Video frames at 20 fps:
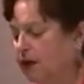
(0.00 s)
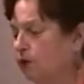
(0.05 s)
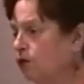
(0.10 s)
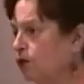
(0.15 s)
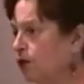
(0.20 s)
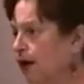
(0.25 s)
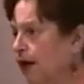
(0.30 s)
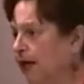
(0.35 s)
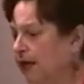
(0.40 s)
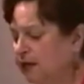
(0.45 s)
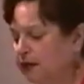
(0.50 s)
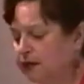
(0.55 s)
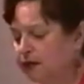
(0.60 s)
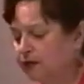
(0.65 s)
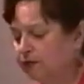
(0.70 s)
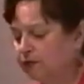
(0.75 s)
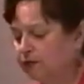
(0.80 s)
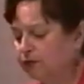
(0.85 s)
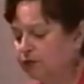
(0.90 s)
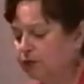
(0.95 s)
For any
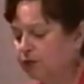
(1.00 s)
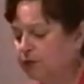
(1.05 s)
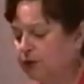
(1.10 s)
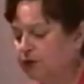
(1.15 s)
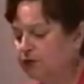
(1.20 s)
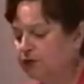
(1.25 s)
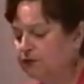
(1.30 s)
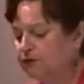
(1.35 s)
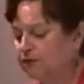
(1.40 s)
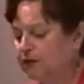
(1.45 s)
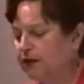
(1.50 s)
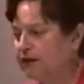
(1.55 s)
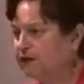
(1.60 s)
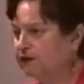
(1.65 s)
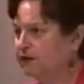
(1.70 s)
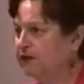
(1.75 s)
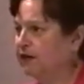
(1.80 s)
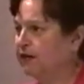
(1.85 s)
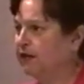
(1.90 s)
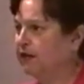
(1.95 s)
given proposed base
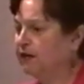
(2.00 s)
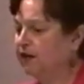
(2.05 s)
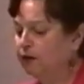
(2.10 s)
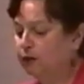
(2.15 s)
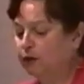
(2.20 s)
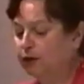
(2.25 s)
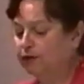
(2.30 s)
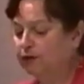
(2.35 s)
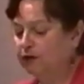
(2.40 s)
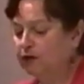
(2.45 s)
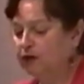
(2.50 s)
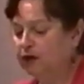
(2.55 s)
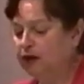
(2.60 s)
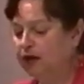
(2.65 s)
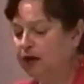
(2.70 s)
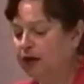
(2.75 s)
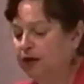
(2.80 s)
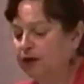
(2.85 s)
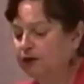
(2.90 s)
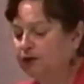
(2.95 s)
site, however,
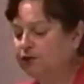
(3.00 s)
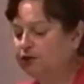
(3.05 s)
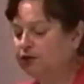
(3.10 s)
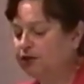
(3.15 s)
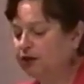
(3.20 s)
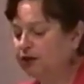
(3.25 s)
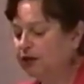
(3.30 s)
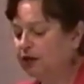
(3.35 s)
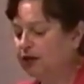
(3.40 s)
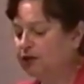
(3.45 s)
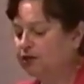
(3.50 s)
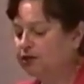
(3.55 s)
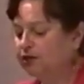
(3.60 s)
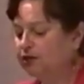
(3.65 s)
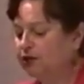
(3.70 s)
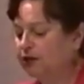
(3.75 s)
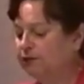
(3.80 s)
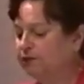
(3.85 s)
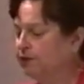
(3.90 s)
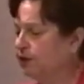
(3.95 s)
the
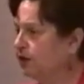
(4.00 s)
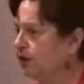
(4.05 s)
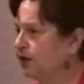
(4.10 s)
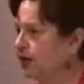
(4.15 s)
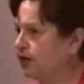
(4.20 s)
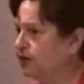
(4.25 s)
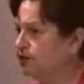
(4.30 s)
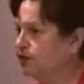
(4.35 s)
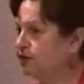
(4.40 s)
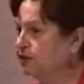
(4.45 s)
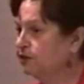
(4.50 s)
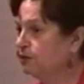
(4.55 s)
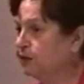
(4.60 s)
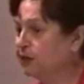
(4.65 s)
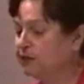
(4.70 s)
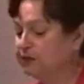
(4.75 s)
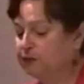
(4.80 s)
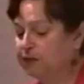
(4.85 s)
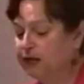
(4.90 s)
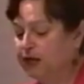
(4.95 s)
geological implications
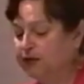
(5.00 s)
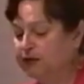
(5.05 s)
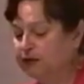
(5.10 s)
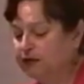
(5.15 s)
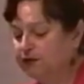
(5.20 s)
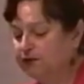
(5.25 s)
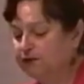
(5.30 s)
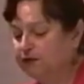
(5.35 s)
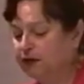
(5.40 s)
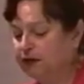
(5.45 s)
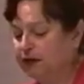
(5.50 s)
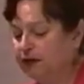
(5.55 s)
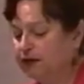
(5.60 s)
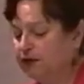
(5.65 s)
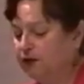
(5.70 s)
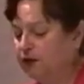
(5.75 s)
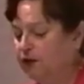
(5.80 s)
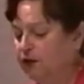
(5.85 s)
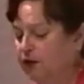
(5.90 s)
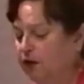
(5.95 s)
must be identified.
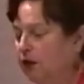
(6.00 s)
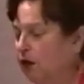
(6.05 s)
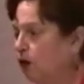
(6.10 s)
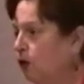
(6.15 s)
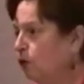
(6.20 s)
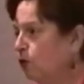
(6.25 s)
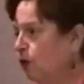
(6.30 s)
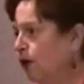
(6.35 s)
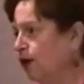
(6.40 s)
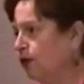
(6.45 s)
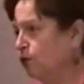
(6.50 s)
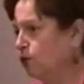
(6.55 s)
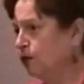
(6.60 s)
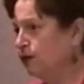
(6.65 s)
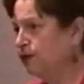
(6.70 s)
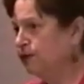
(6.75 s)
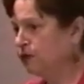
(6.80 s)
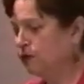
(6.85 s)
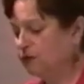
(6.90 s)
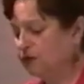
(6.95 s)
What
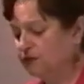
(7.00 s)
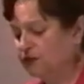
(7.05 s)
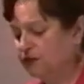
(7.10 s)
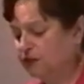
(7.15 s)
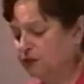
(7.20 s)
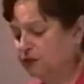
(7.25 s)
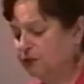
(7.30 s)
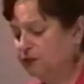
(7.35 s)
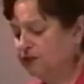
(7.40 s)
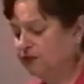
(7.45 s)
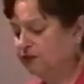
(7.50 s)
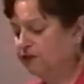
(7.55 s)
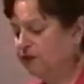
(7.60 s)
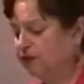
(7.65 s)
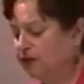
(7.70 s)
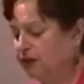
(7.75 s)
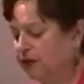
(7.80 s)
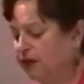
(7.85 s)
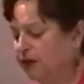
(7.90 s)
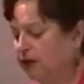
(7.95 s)
resources
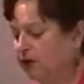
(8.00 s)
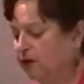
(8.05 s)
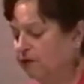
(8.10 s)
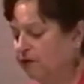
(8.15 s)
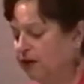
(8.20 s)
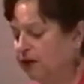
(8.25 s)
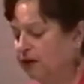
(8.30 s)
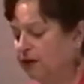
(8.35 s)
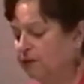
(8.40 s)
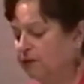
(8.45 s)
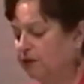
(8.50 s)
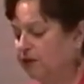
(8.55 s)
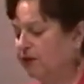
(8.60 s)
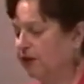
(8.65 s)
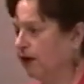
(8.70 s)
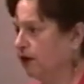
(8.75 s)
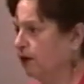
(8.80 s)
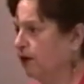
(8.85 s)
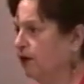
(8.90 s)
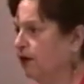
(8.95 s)
specifically are available
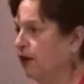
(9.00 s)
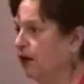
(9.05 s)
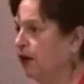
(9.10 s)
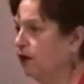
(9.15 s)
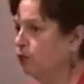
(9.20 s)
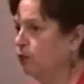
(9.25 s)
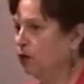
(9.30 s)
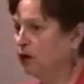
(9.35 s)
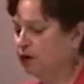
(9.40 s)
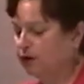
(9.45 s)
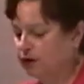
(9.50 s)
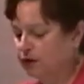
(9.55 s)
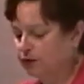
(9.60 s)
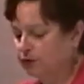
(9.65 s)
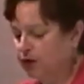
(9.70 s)
there, and what are their